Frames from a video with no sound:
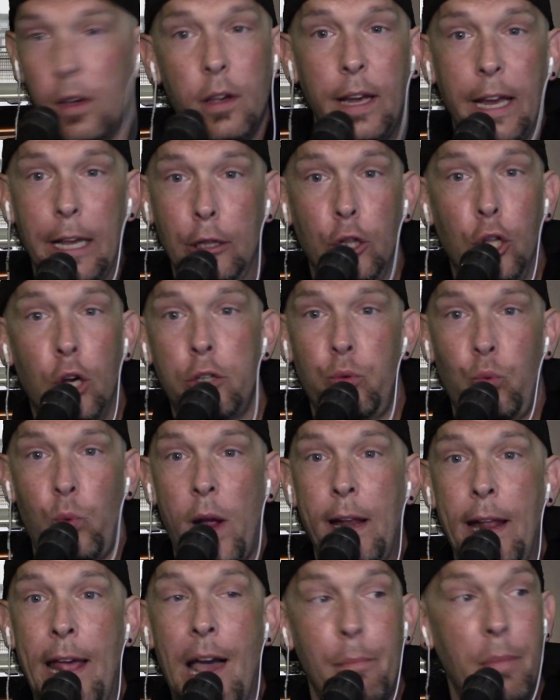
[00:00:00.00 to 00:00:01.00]
and looked
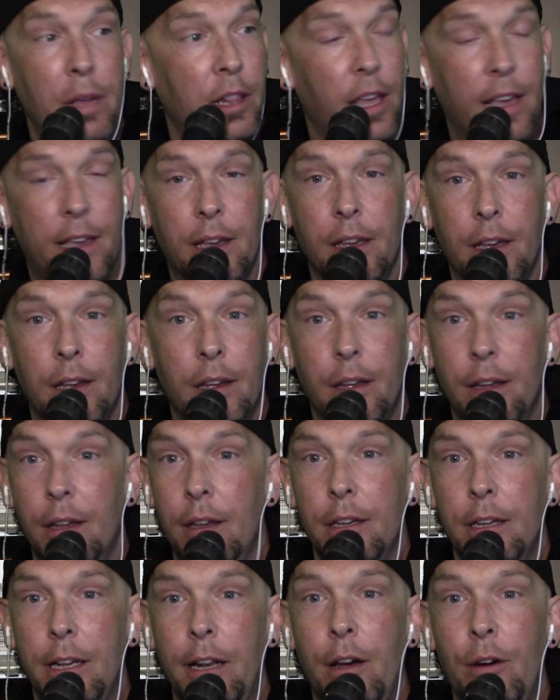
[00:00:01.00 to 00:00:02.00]
right at me like,
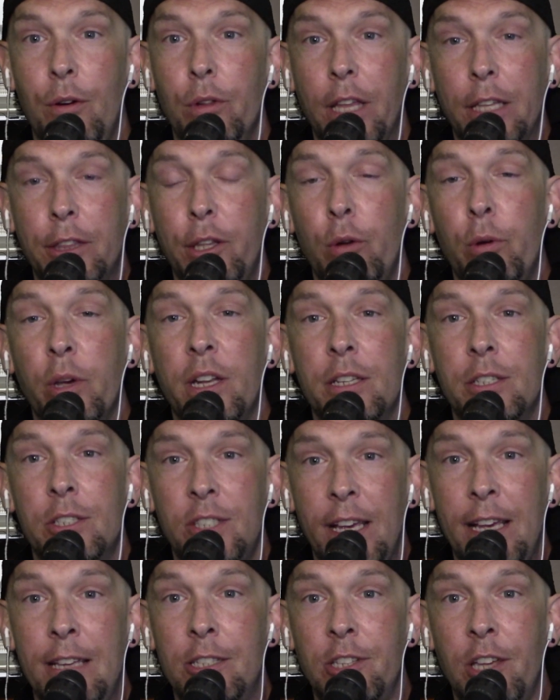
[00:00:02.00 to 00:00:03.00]
you know, like they were gonna
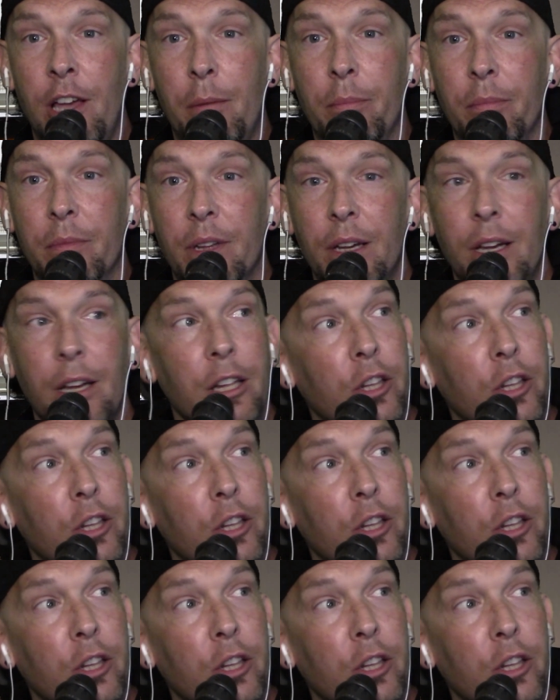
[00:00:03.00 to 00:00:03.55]
say something.